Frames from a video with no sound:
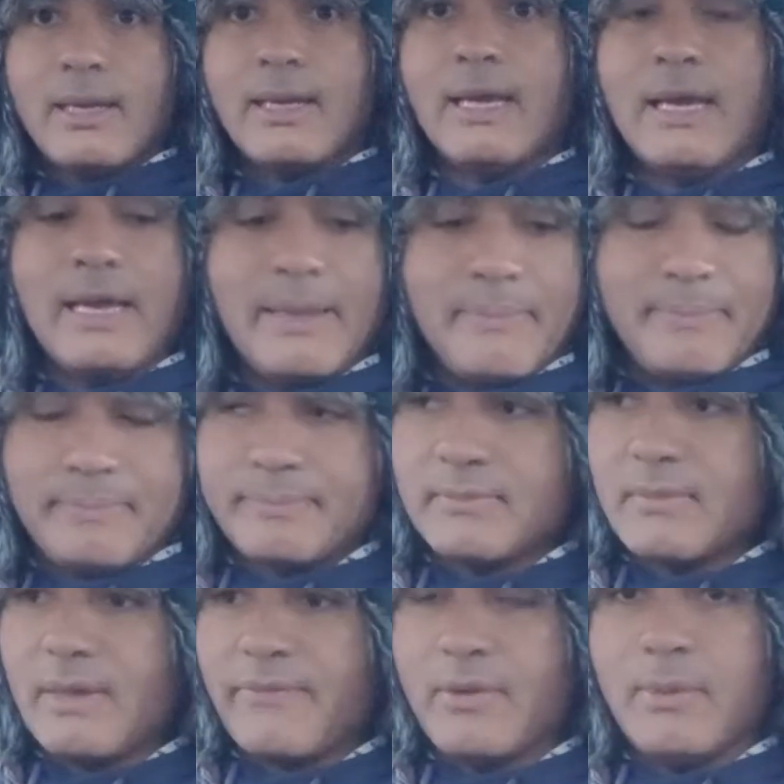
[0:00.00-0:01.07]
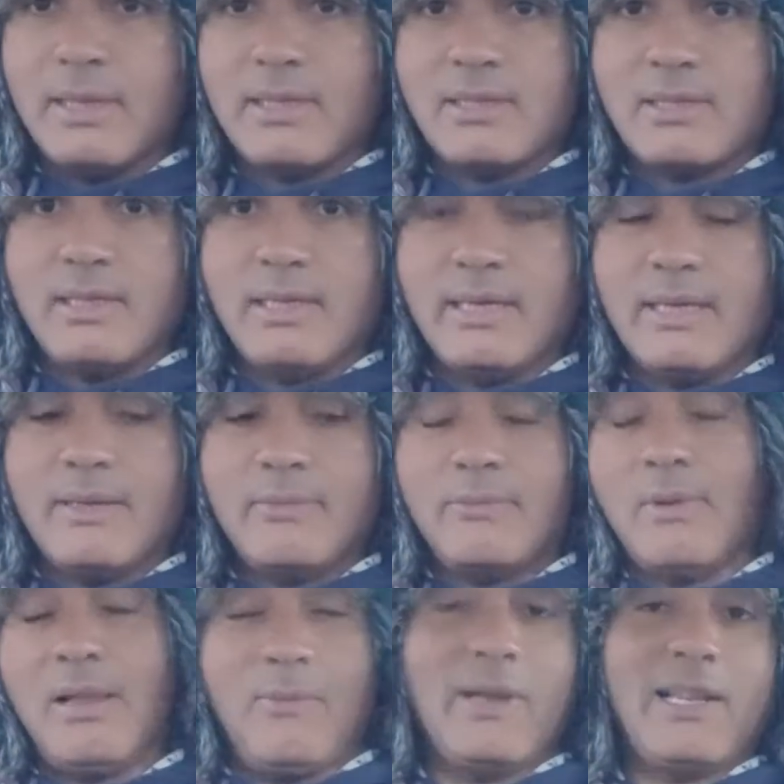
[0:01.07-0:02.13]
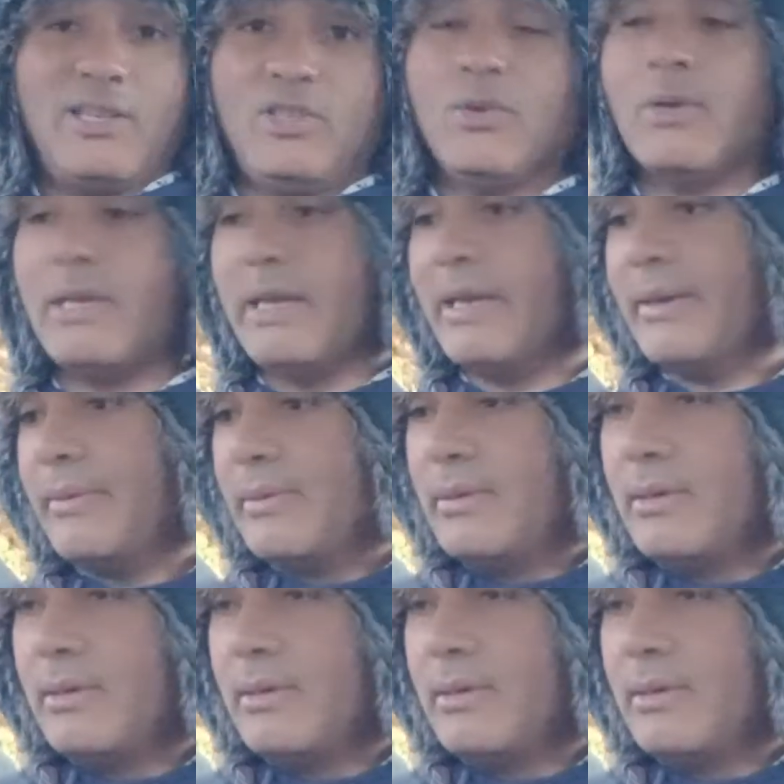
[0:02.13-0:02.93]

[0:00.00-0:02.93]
If you want to see, well, I want to show you